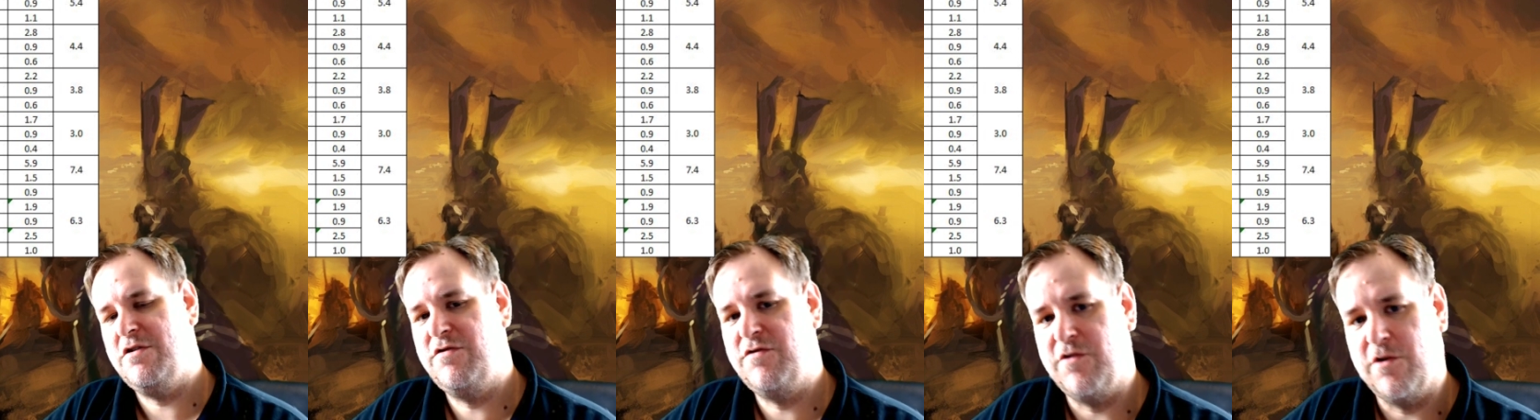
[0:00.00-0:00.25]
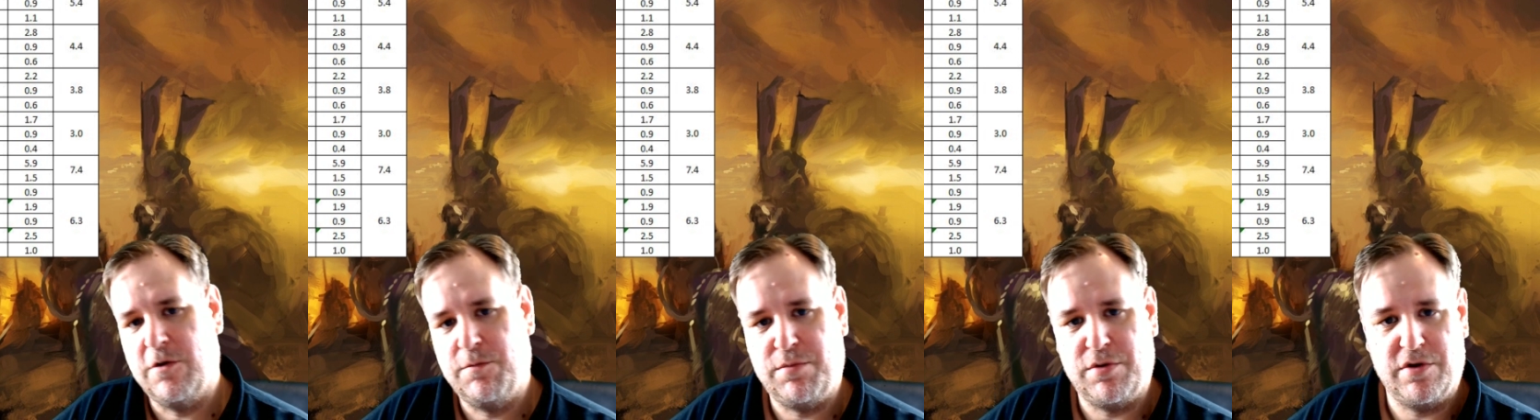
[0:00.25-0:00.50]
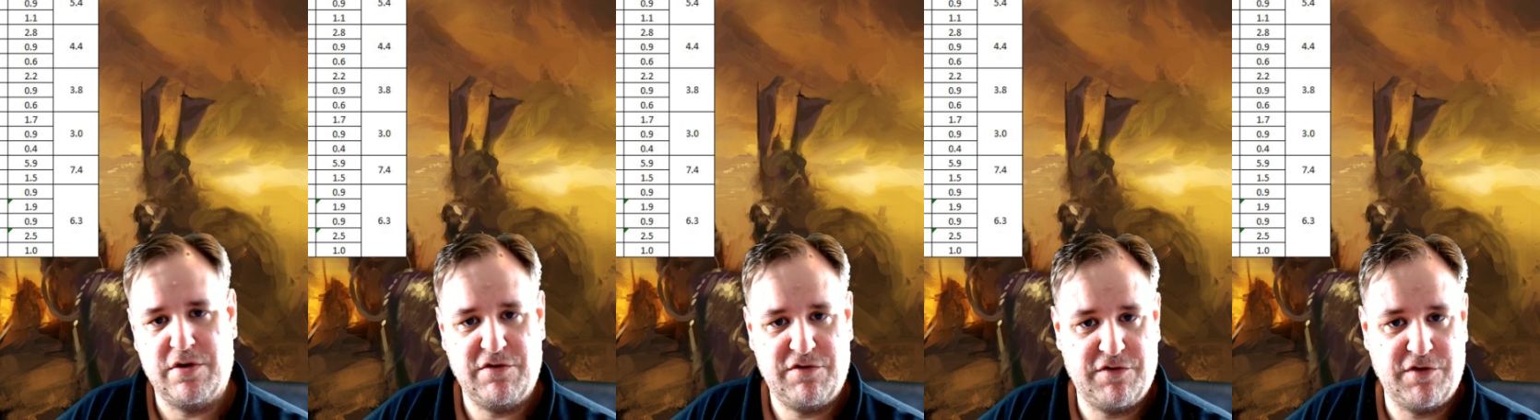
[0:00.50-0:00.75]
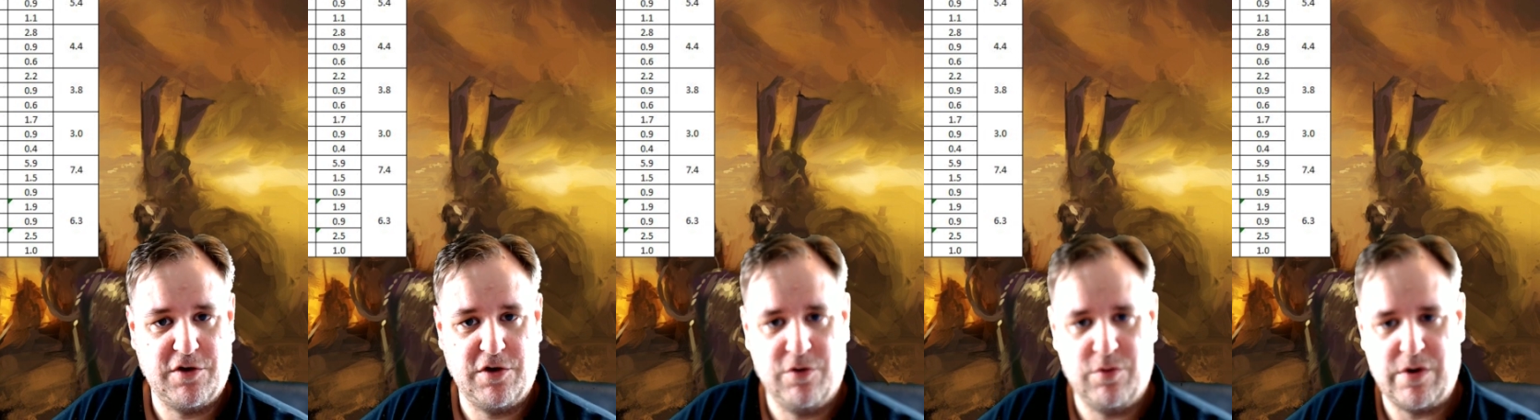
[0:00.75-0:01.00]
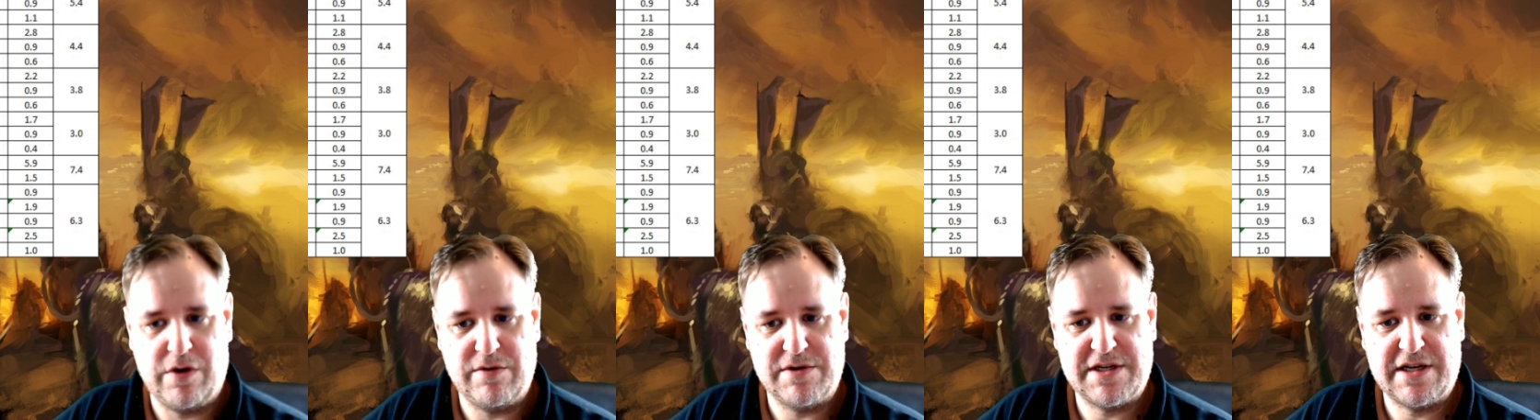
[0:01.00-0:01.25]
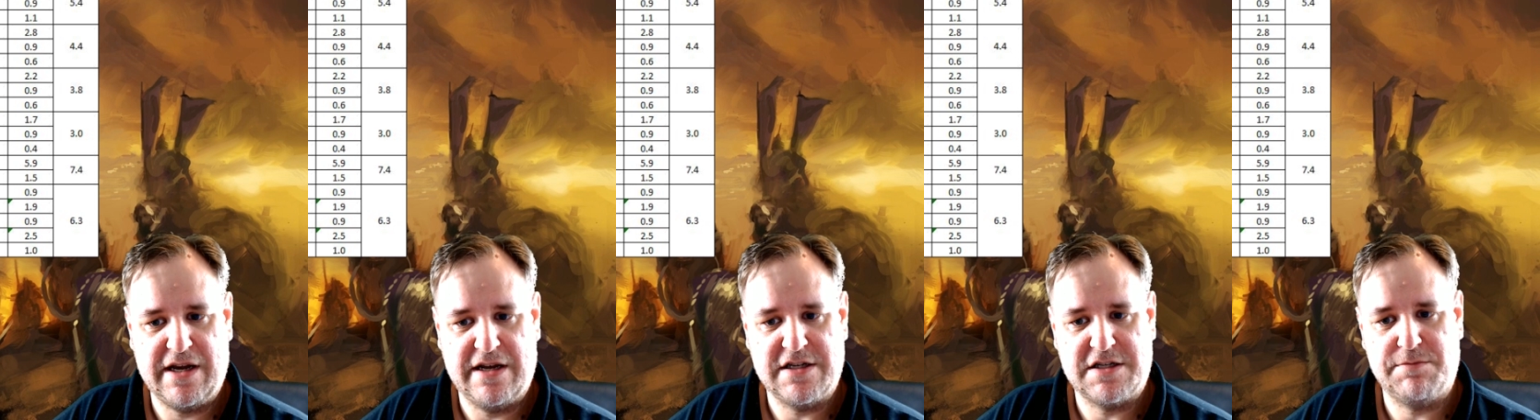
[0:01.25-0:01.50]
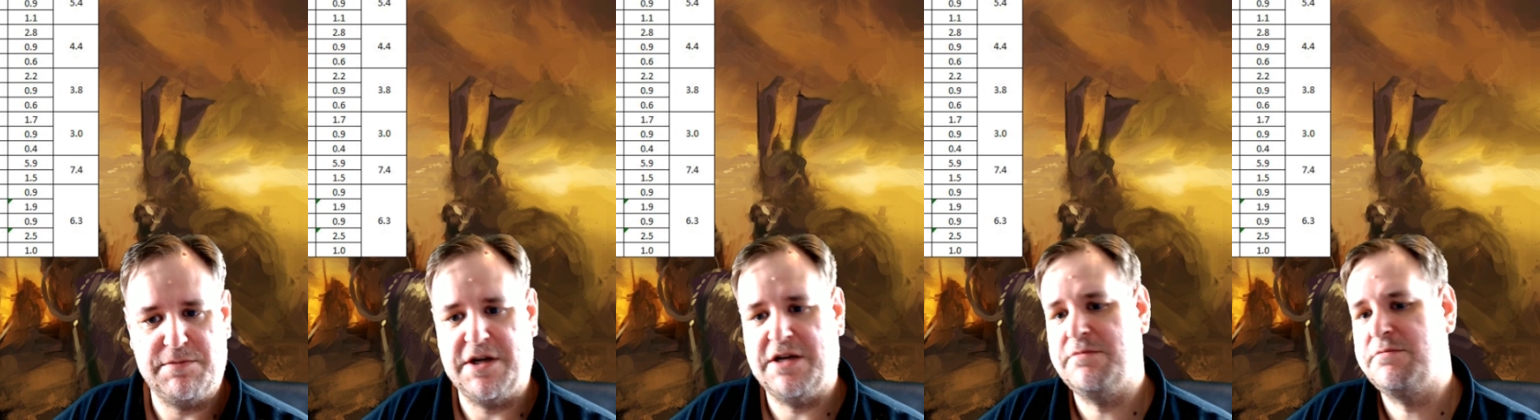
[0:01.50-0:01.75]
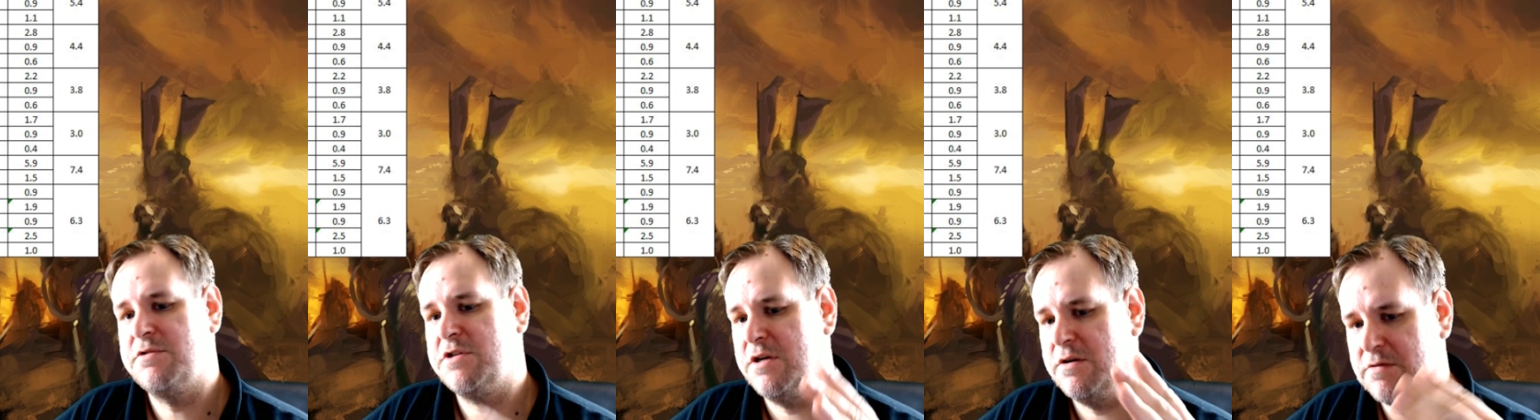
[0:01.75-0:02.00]
4.4 wounds against me.
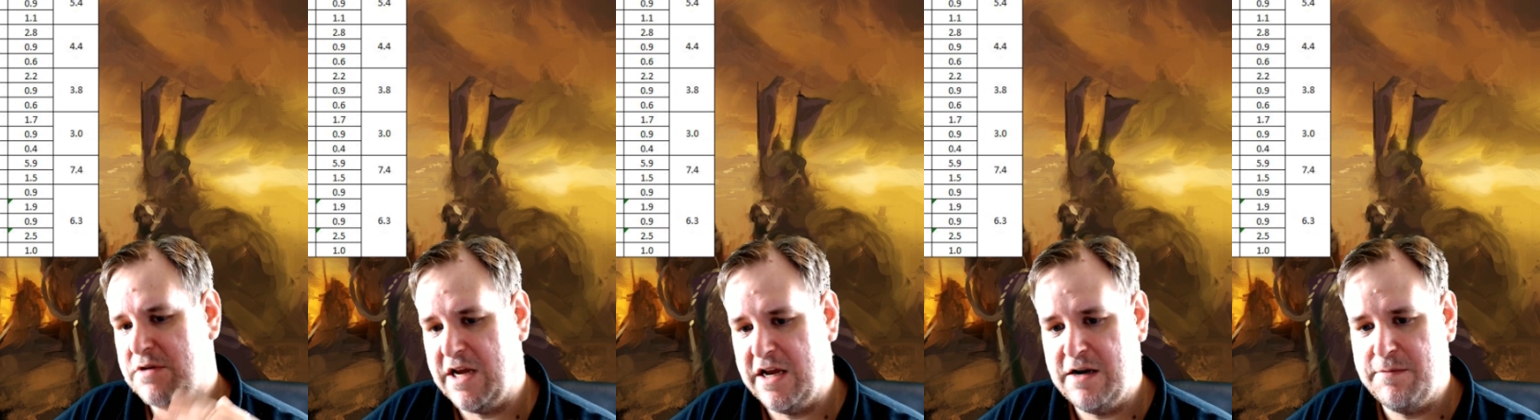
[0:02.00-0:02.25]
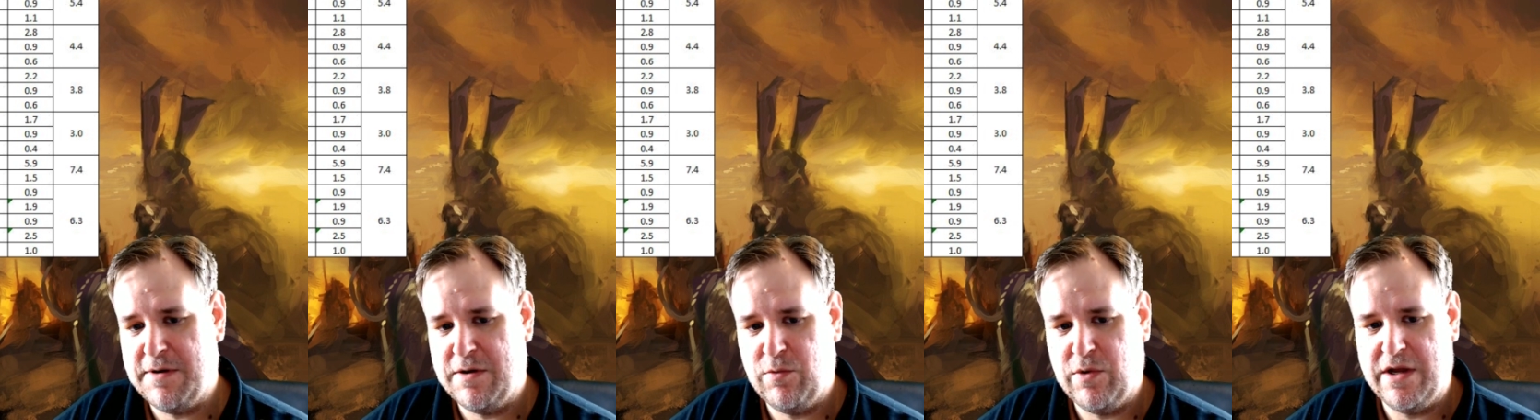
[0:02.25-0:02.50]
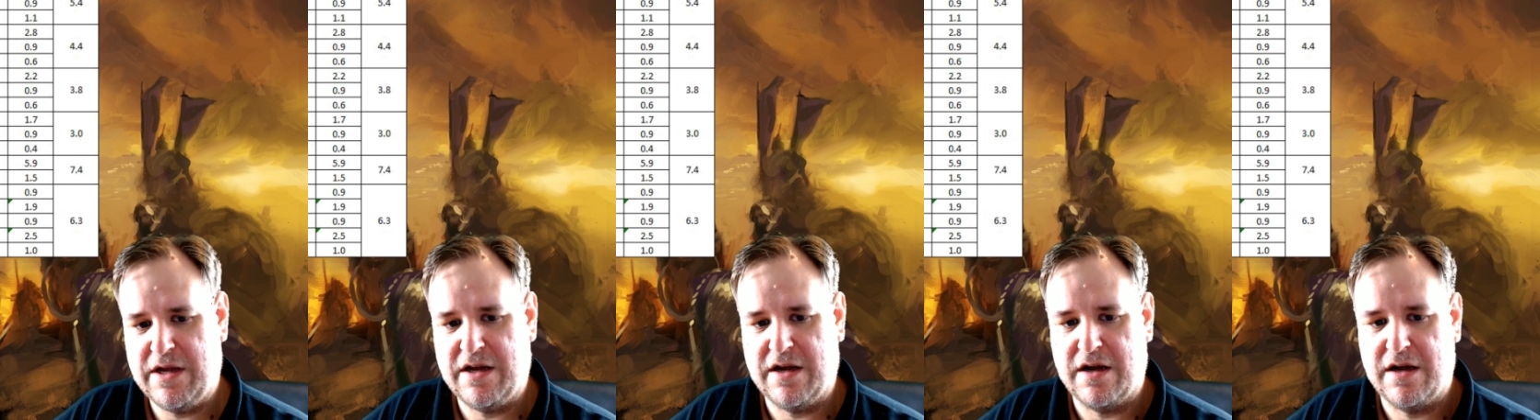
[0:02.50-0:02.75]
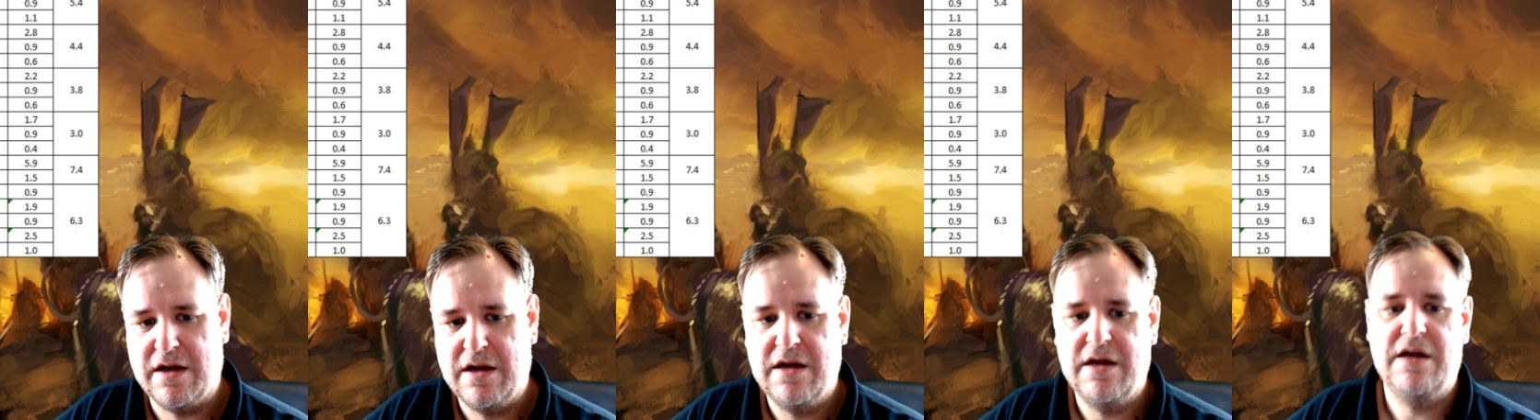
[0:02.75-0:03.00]
So getting a bit weaker.